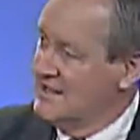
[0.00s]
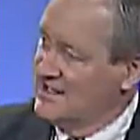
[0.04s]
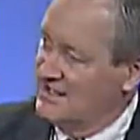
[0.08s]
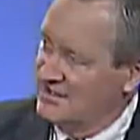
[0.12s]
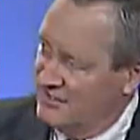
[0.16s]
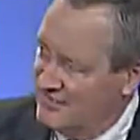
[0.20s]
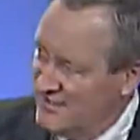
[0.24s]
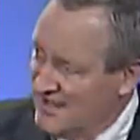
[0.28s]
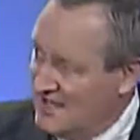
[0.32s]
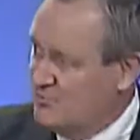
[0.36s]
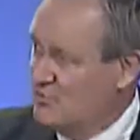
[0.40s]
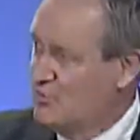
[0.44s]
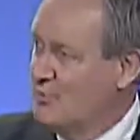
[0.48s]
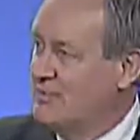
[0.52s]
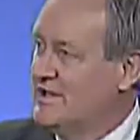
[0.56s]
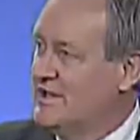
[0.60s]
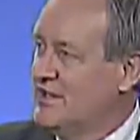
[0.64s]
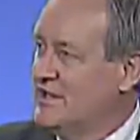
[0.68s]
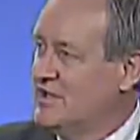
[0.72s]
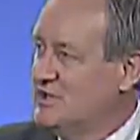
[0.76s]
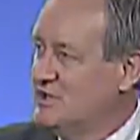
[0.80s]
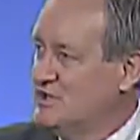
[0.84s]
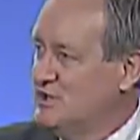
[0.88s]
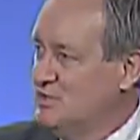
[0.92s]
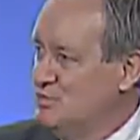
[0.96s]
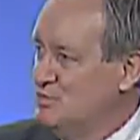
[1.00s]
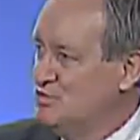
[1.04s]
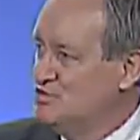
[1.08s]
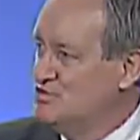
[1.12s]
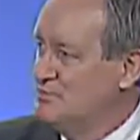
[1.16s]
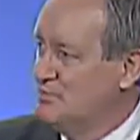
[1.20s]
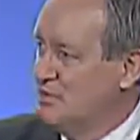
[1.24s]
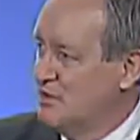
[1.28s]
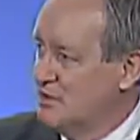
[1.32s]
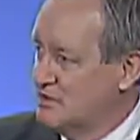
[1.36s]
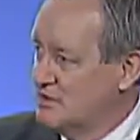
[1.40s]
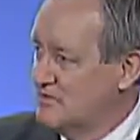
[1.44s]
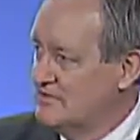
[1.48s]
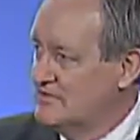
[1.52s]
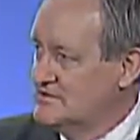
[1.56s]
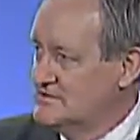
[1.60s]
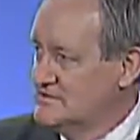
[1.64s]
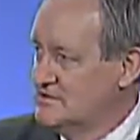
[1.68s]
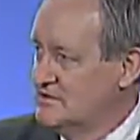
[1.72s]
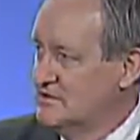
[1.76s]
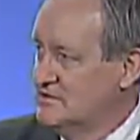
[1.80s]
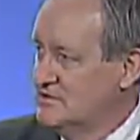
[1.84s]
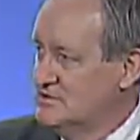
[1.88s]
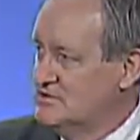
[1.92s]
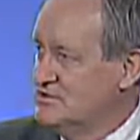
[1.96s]
And that will be a huge part of the
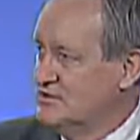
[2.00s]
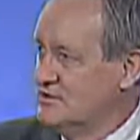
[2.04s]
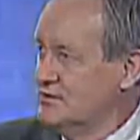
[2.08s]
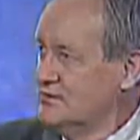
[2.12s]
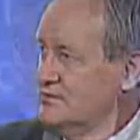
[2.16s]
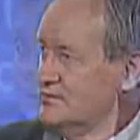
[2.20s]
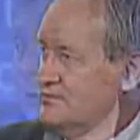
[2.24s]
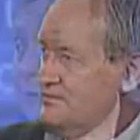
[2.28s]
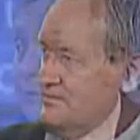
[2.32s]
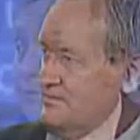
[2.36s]
solution.